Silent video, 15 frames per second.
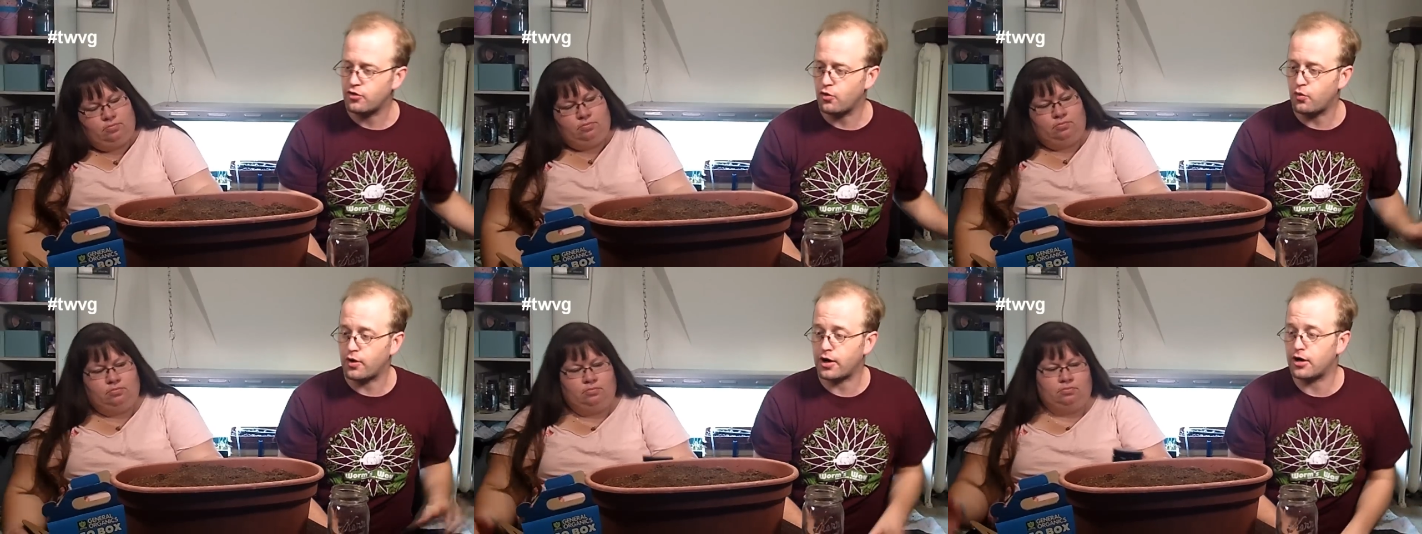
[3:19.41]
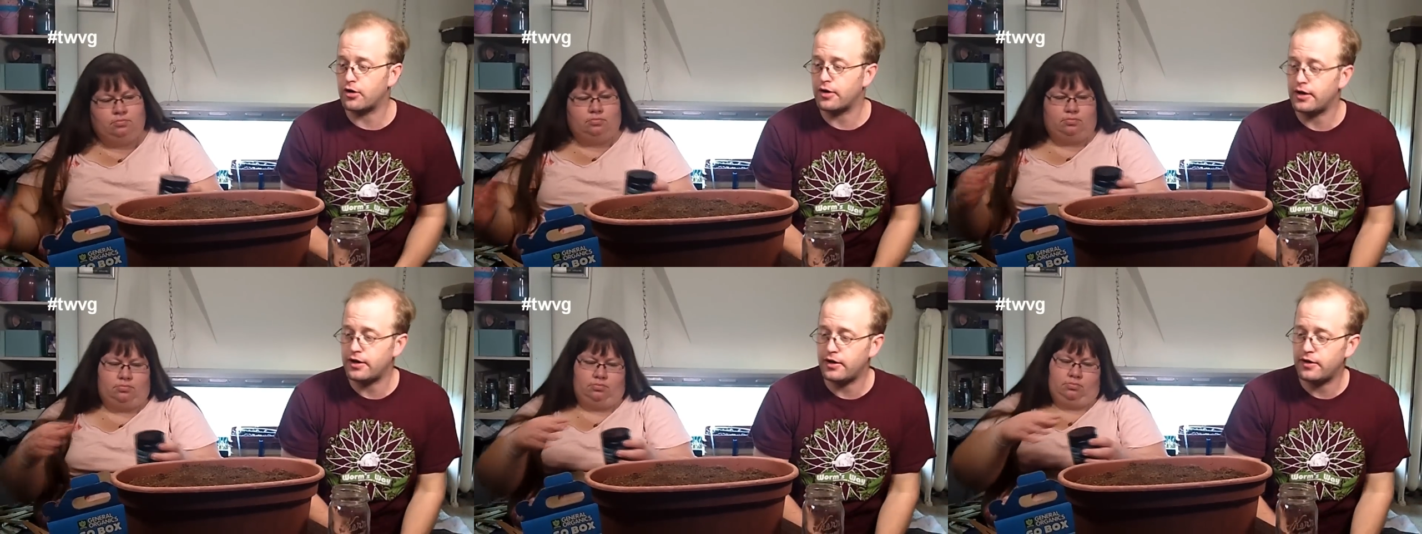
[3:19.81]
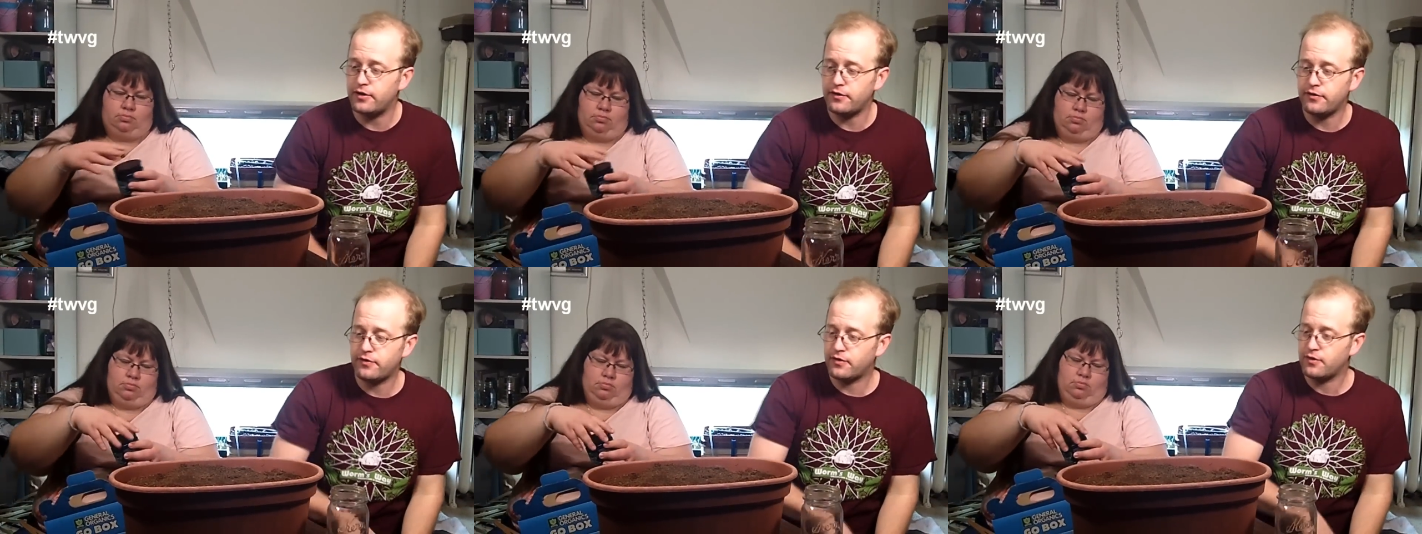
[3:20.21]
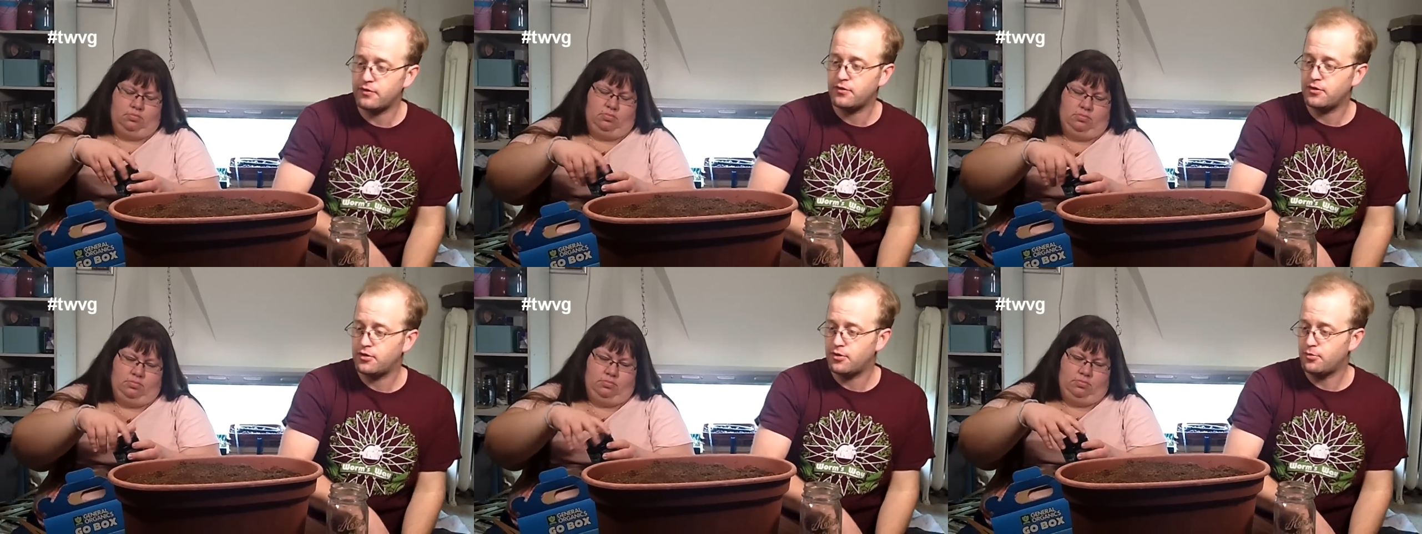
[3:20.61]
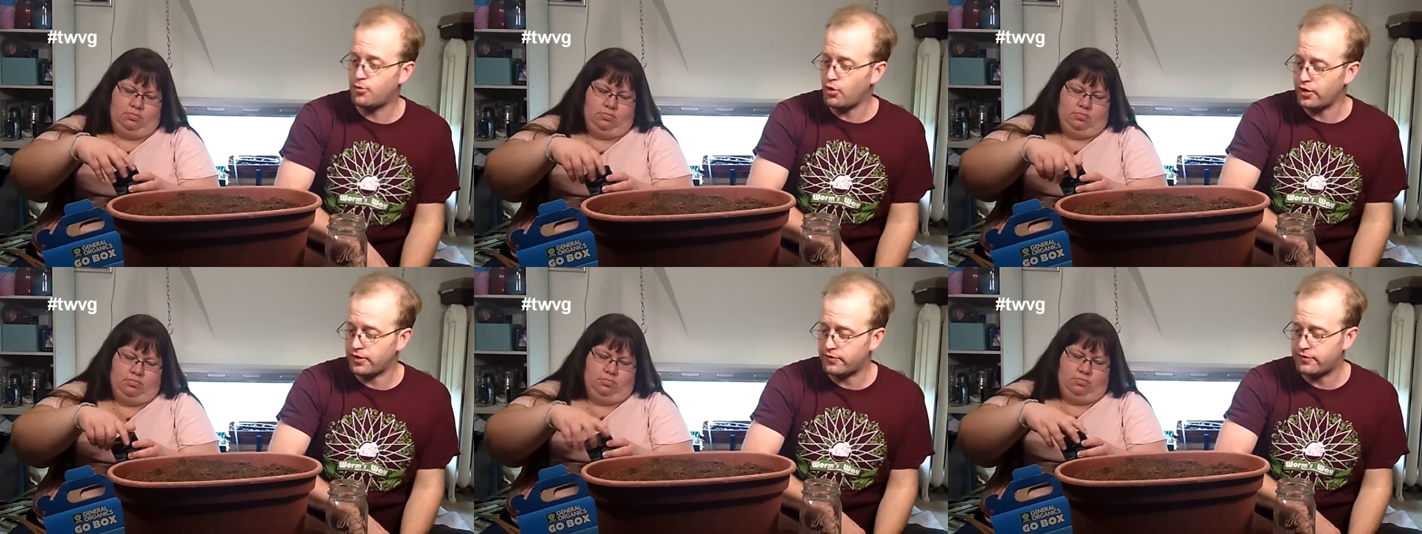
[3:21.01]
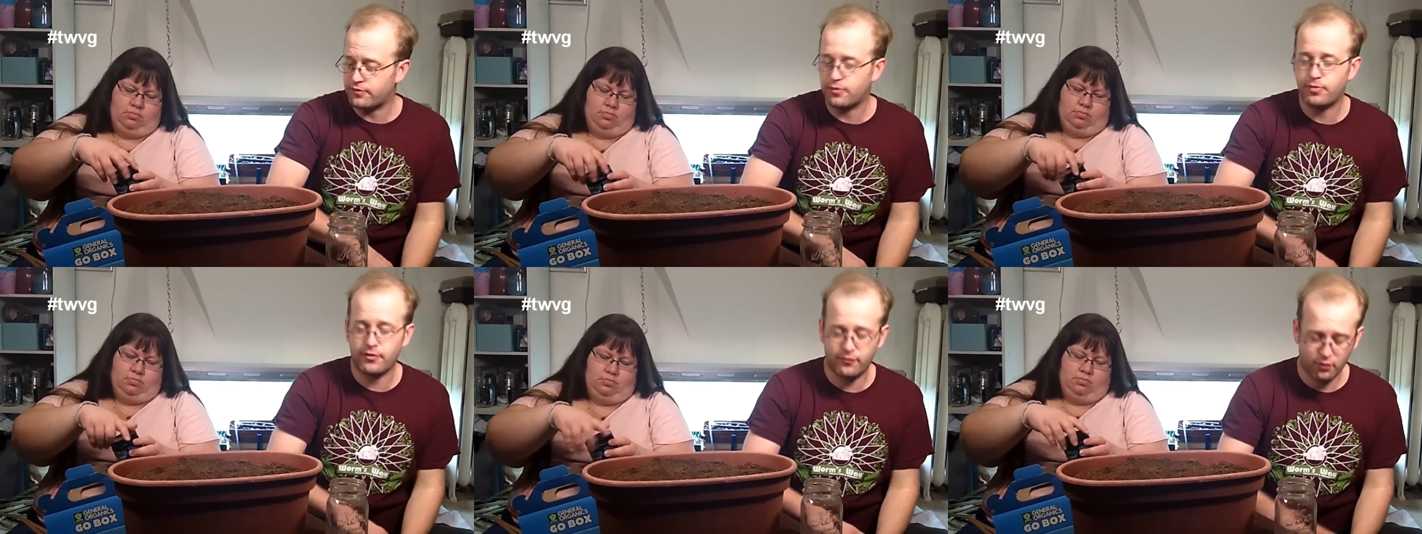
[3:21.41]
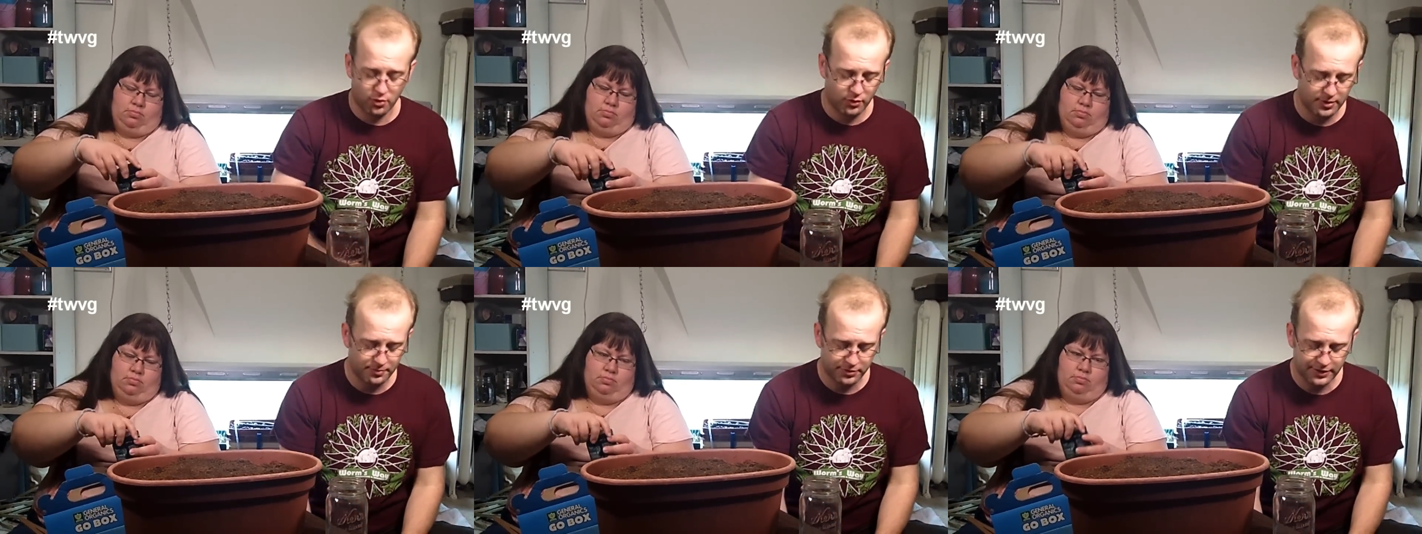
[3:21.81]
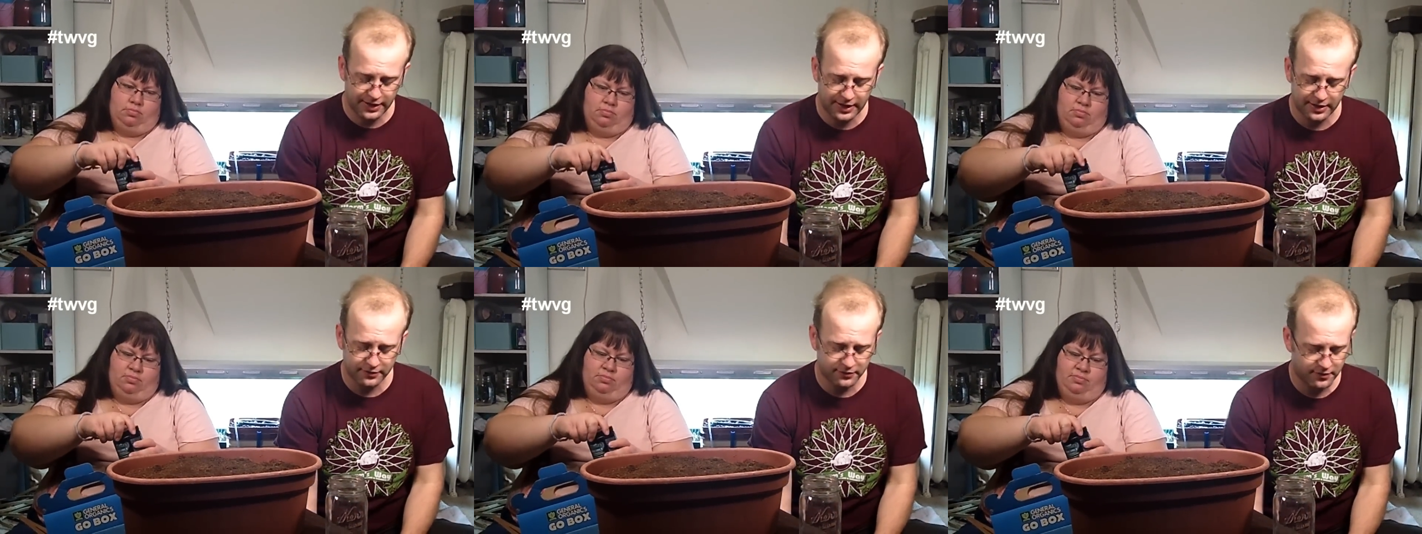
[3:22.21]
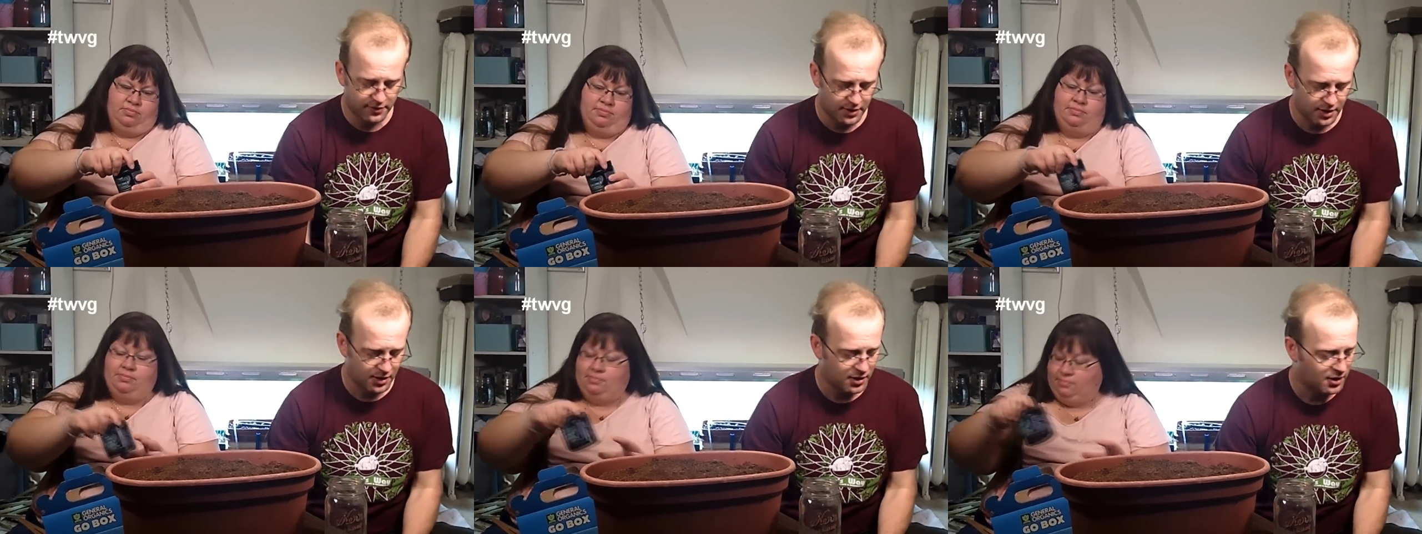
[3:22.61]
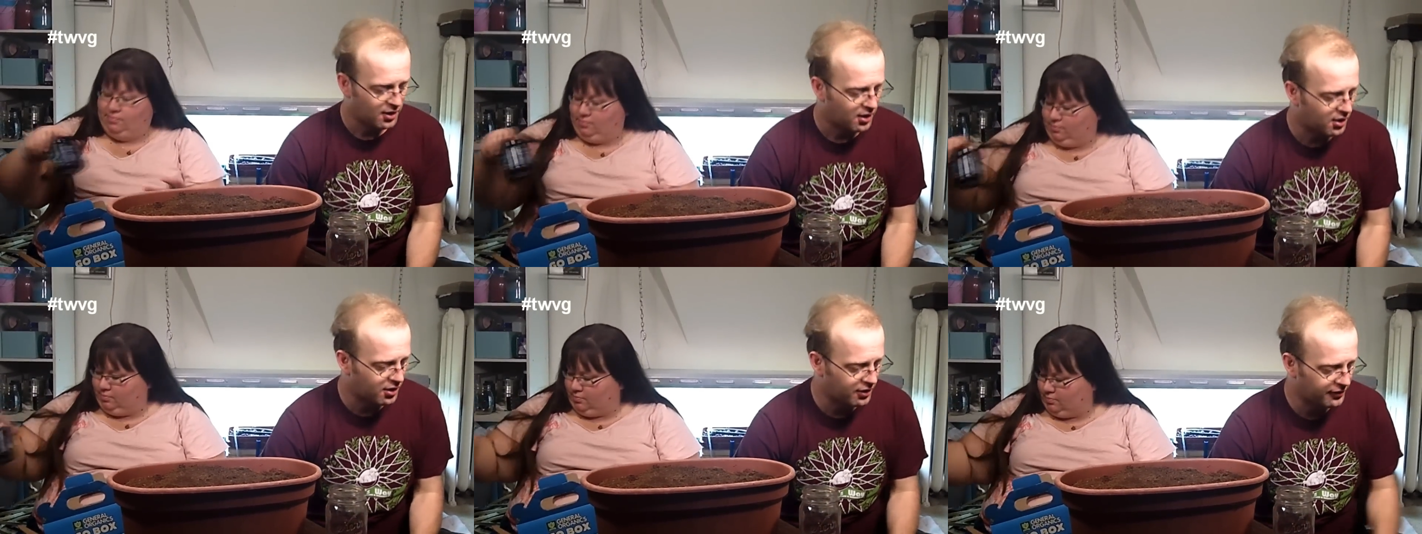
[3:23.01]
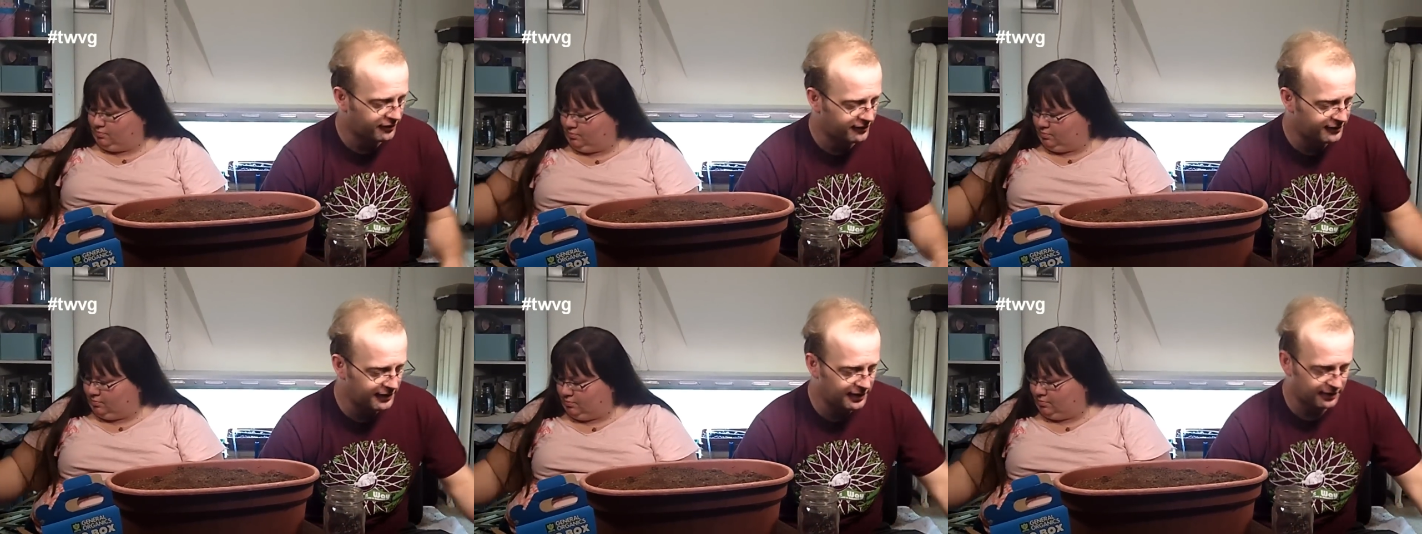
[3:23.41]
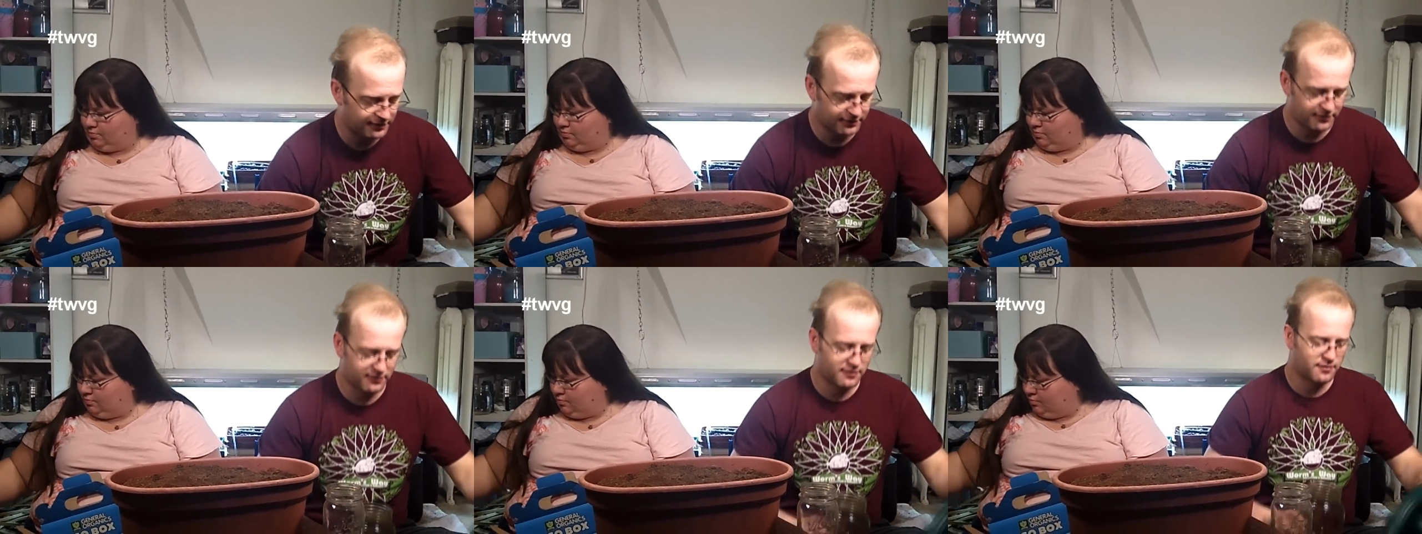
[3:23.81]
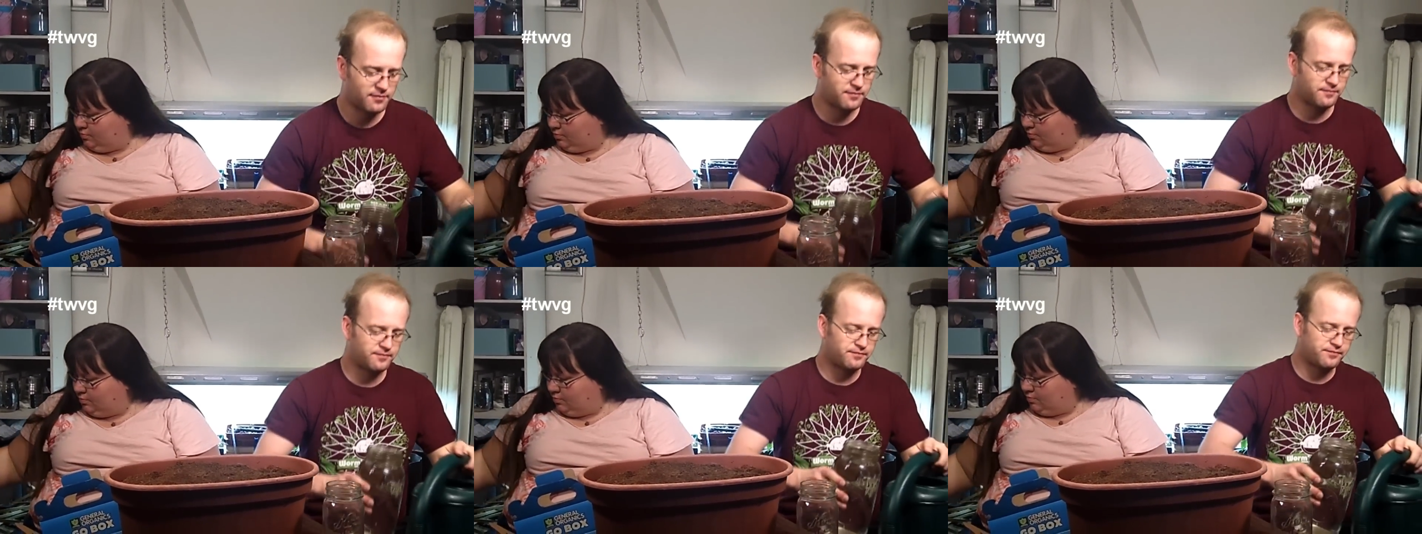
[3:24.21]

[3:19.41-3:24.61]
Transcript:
Speaker 1: to where it is moist before we plant our seeds.